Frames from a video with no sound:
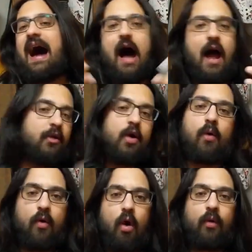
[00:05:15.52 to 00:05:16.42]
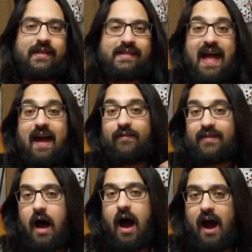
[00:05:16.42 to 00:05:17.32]
I don't always
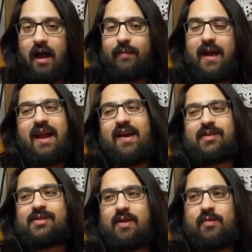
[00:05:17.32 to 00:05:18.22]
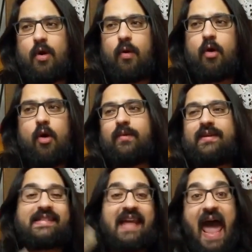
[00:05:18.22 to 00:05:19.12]
have time, and I also don't
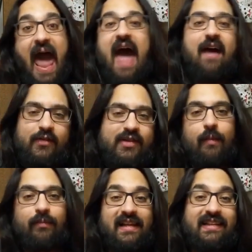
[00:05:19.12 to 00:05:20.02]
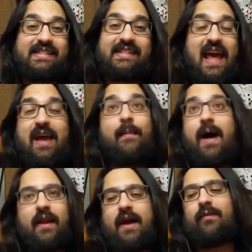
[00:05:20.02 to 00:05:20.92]
always have something to say
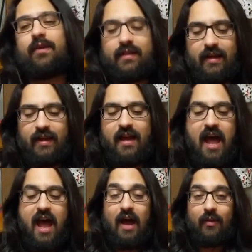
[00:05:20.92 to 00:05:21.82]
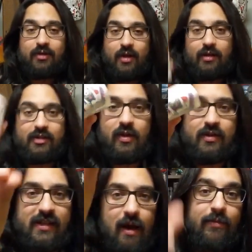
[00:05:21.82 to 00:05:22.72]
about everything, and there's also
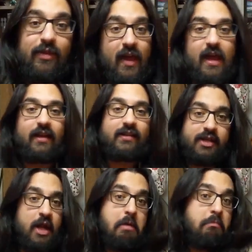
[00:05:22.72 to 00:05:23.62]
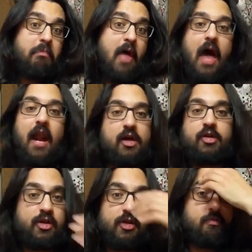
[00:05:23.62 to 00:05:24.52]
some things that I
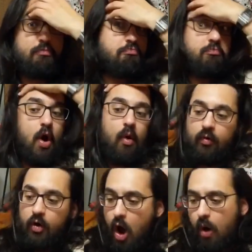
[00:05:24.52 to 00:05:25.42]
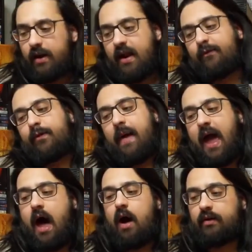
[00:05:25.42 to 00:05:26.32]
just don't know enough
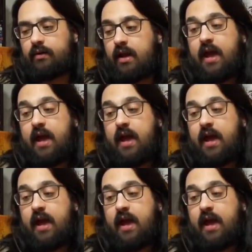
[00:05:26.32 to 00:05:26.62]
about.